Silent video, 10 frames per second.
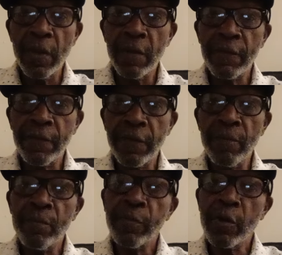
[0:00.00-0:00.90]
And
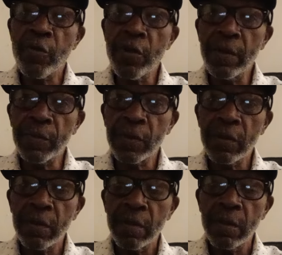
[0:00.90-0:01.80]
from
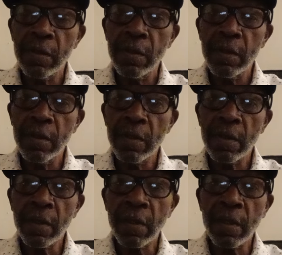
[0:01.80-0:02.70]
Crips
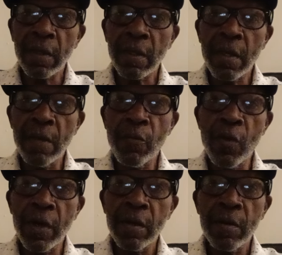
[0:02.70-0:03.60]
come
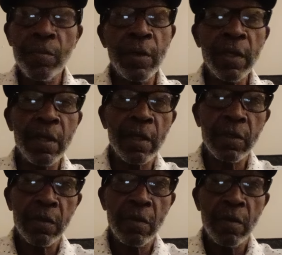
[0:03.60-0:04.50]
what?
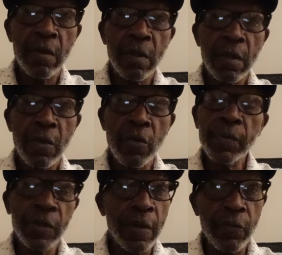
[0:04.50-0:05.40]
Bloods.
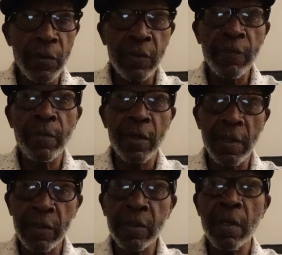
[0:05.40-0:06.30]
Crips are the reason
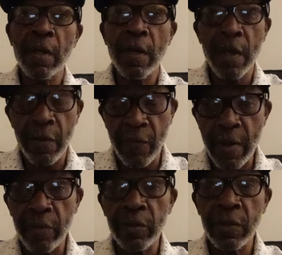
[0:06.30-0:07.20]
Bloods are
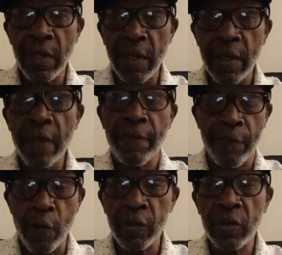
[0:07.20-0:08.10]
around today. They
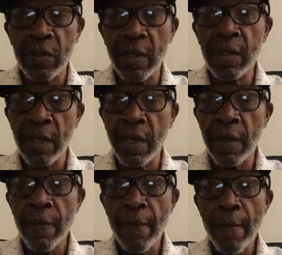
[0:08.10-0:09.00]
forced another
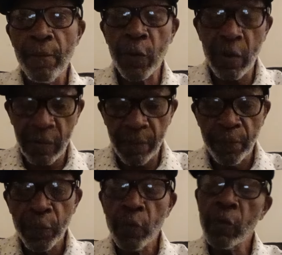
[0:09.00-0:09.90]
gang. Because
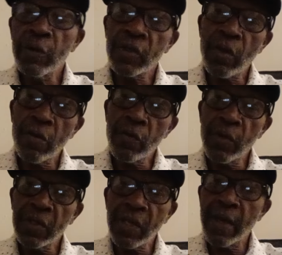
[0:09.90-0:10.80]
when we started on the
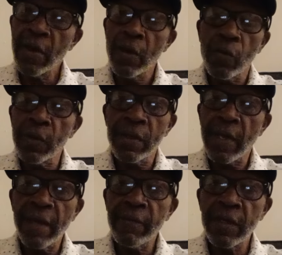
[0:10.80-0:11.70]
West Side, we
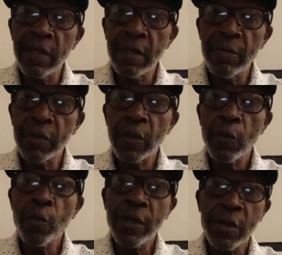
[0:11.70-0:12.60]
didn't have any enemies.
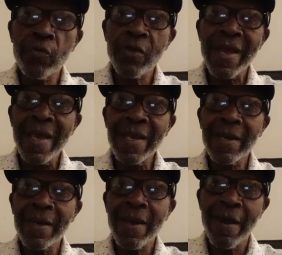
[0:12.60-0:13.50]
We
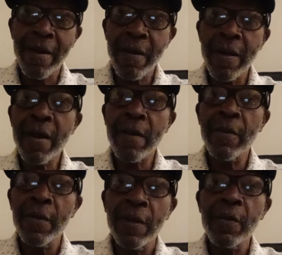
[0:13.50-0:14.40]
created
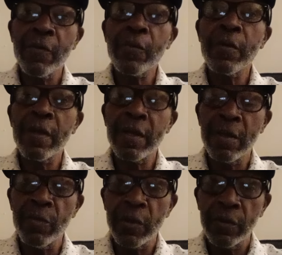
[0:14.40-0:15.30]
our
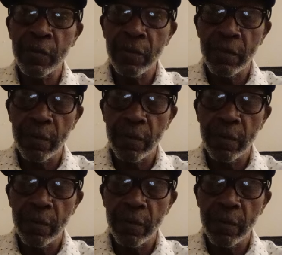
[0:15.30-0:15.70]
enemies.